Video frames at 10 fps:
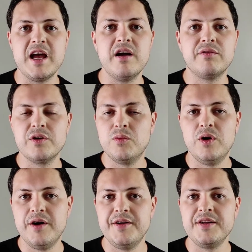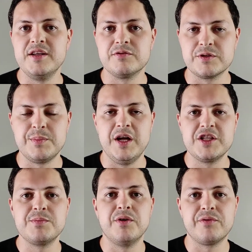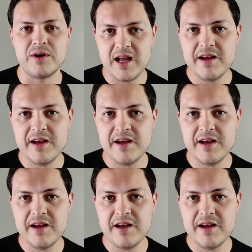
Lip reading: everyone is responsible for